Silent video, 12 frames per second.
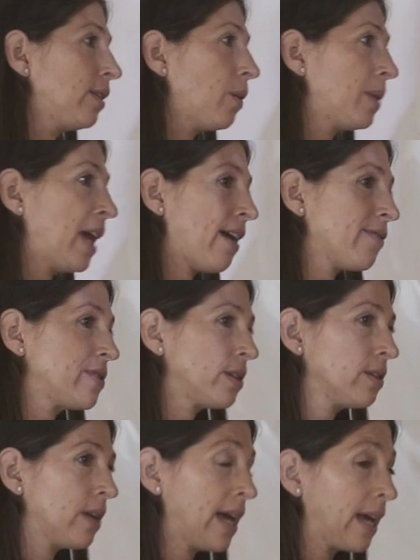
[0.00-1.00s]
know, we have
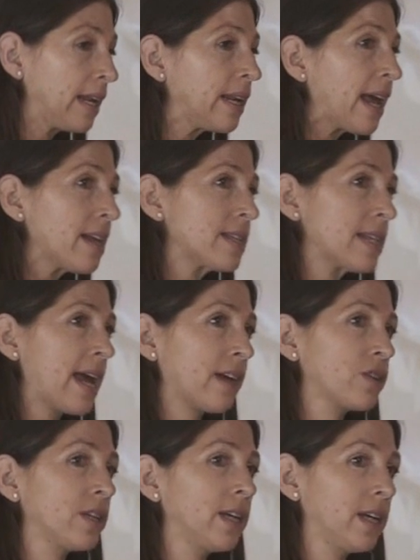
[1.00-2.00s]
to, and that's
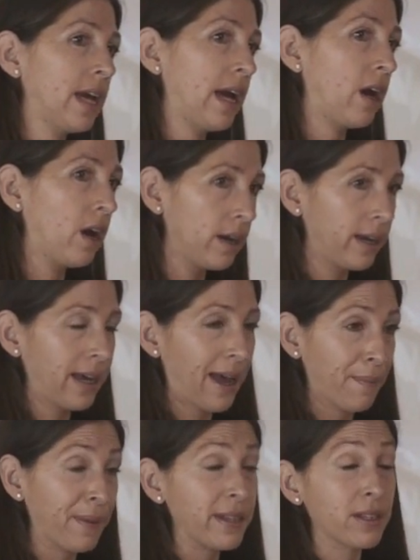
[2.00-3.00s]
actually
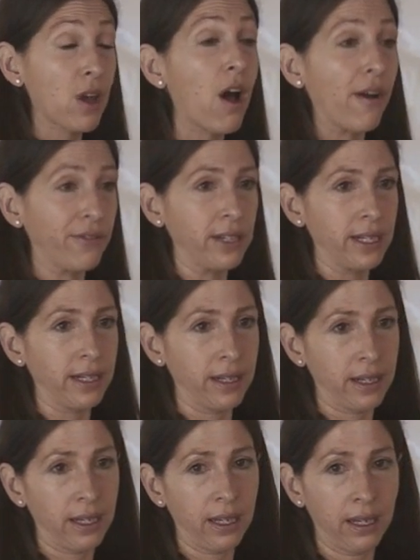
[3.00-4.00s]
happens often
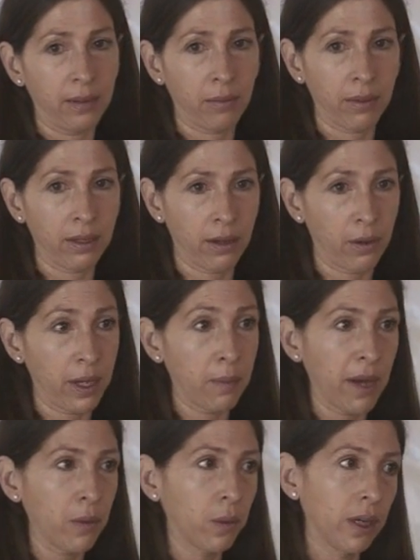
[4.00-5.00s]
in, in, you know, in
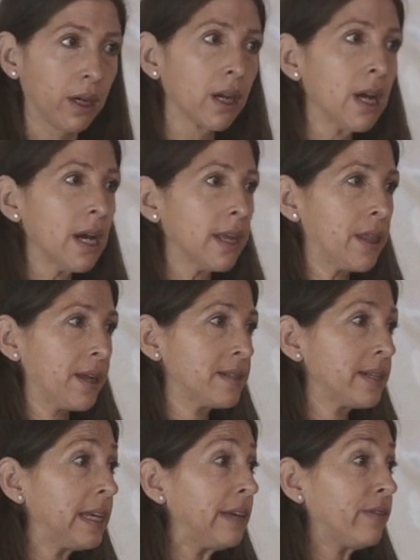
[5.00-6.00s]
my work
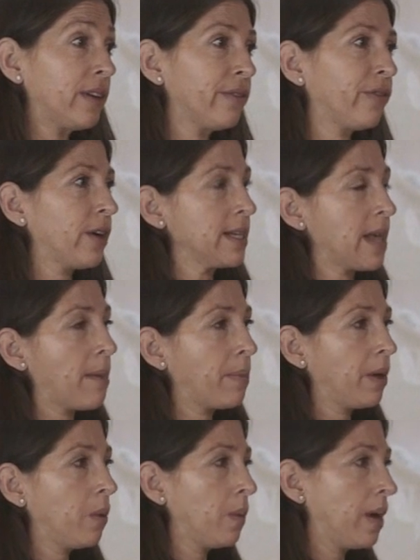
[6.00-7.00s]
that even, for
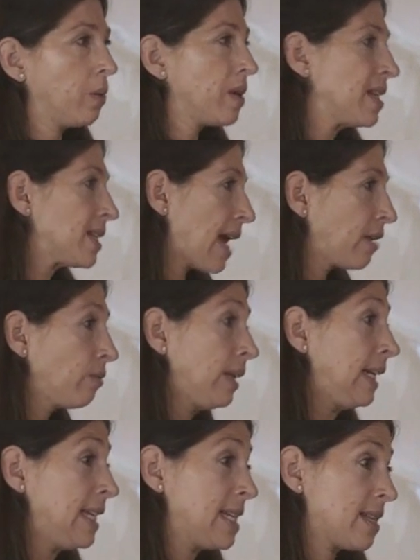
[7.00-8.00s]
example, when we sign
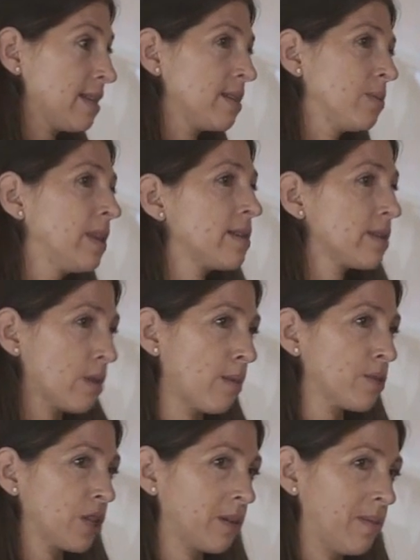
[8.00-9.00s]
releases with the
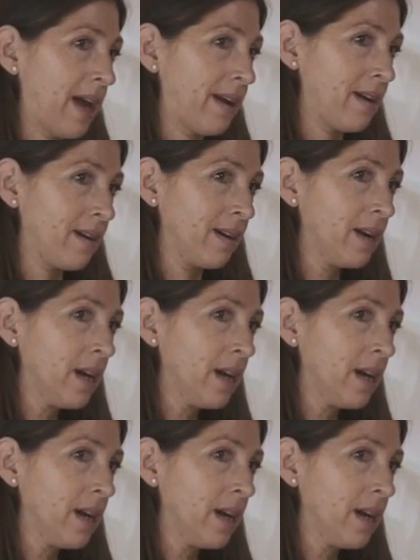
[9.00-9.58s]
subject matter,